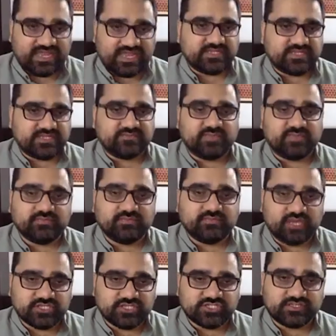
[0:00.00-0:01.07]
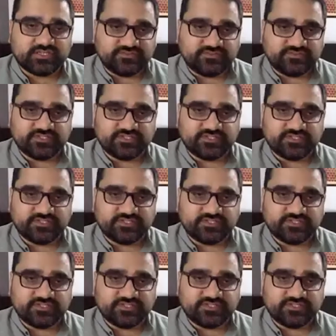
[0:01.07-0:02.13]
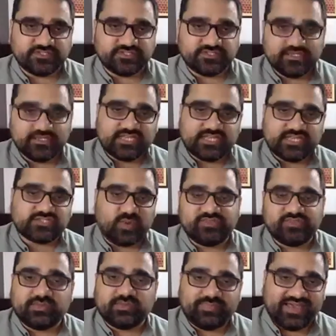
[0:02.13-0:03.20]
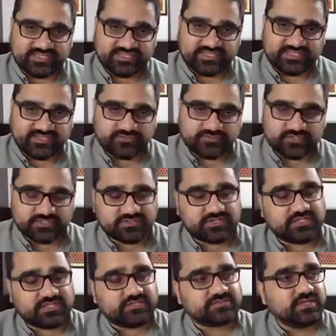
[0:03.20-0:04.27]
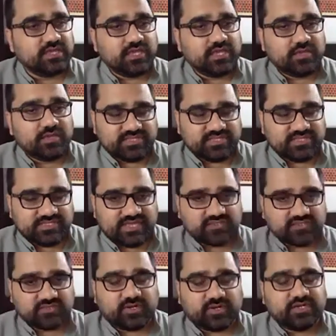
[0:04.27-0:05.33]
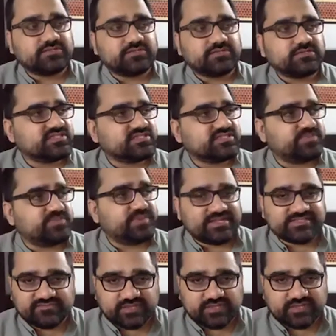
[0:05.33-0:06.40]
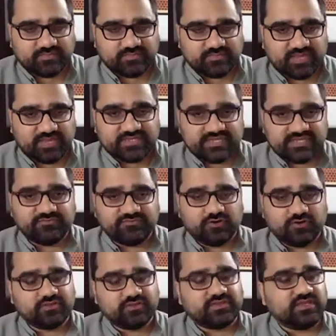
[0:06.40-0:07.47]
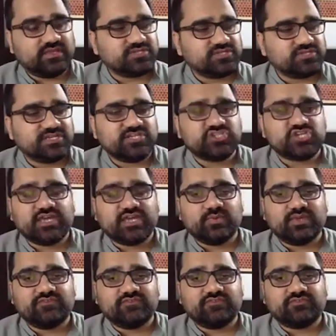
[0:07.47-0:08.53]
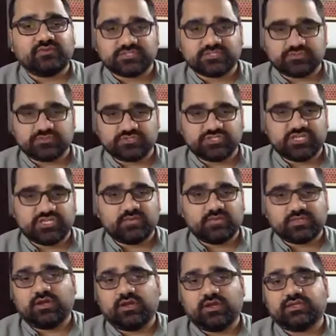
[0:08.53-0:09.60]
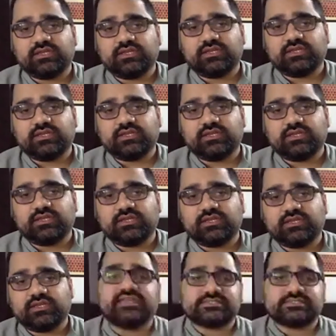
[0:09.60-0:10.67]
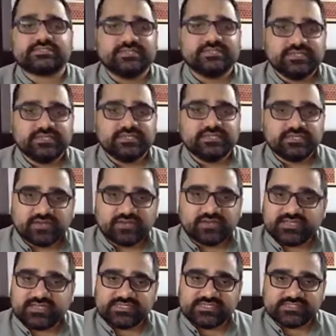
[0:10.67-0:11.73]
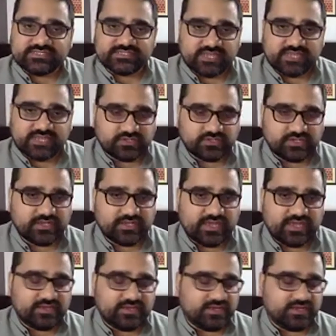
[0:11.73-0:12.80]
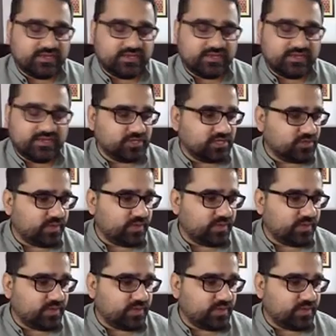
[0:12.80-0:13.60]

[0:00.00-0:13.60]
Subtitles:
marketing budgets are the first to get axed. That's one. Their capacity, of course, is reduced. The other part also is brand safety. By default, they've usually shied away from associating with content around conflicts, crises, etc. Right? And in a world where